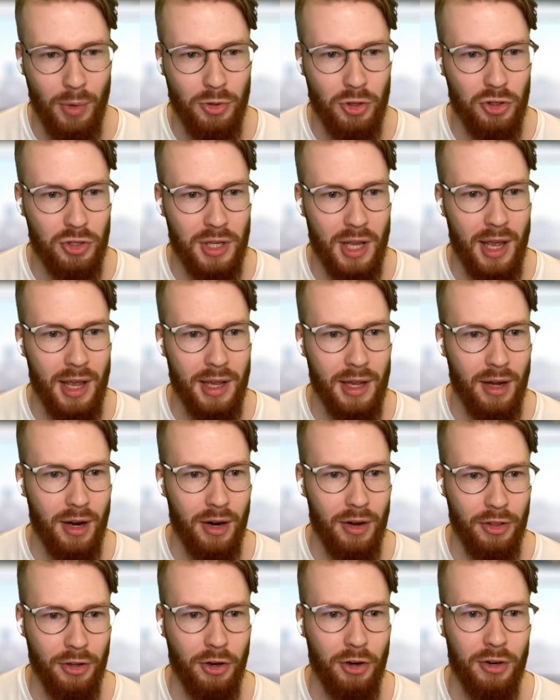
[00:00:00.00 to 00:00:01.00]
And what would you say
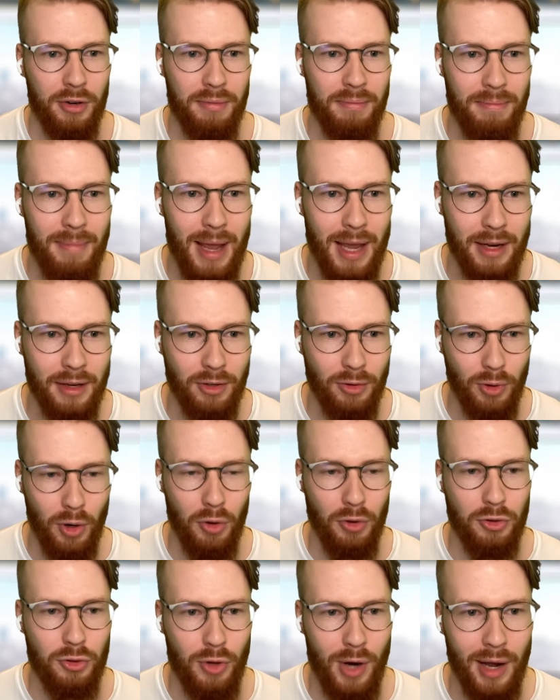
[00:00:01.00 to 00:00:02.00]
are the current main
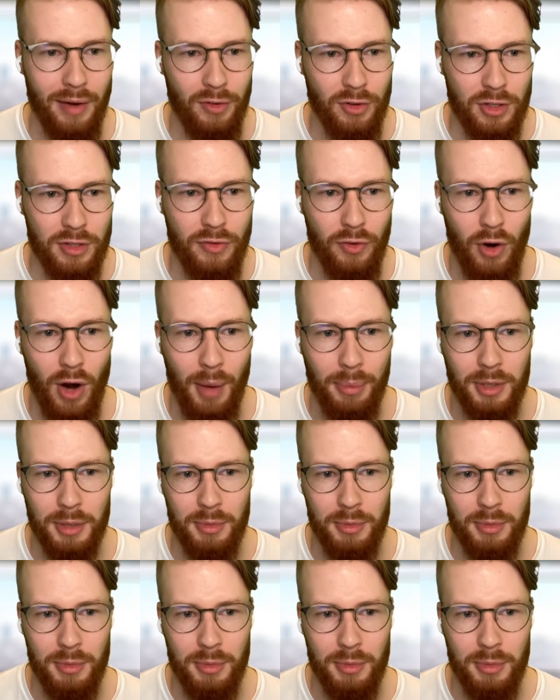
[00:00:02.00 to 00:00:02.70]
growth drivers for